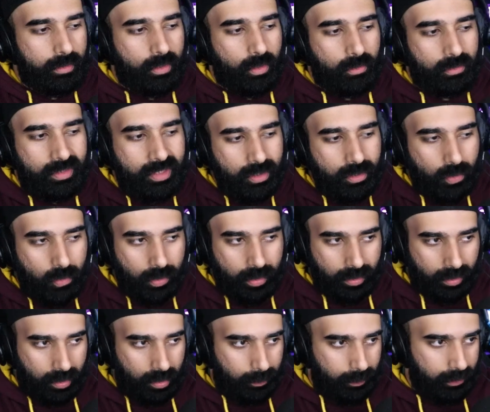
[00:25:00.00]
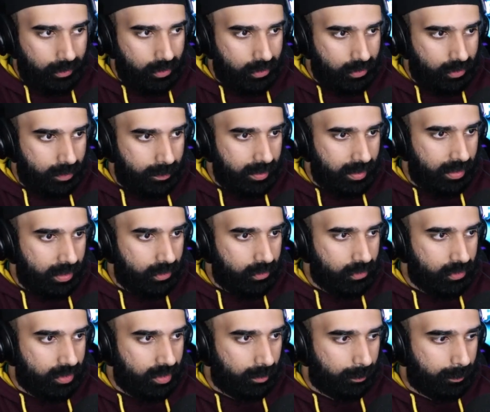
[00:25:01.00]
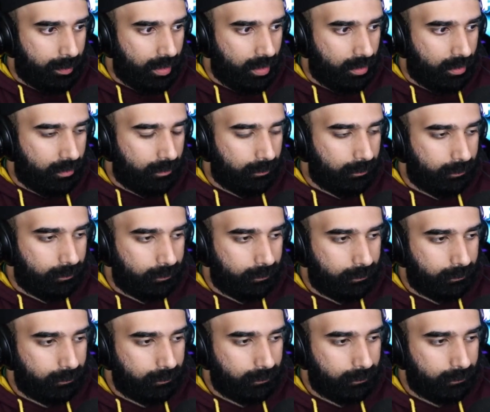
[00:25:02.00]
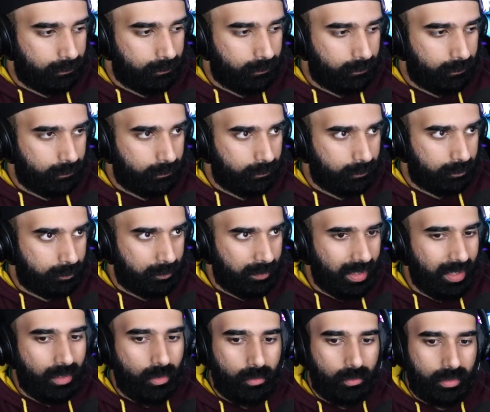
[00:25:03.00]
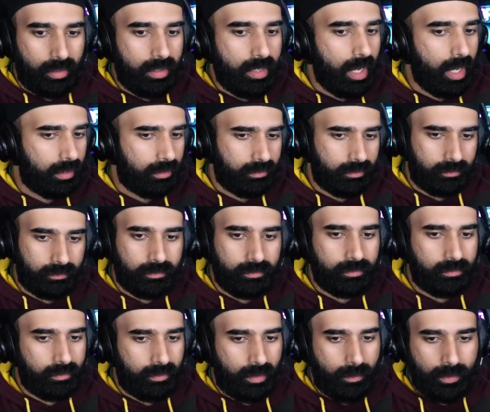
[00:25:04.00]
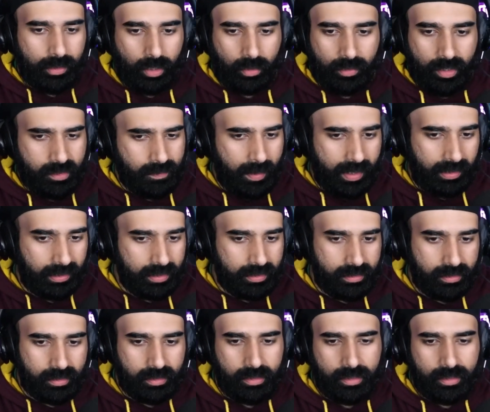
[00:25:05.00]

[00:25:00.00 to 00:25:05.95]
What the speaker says: know, T-Core in a couple years could be an interesting pick. But I go, yeah. There we go. That's my list.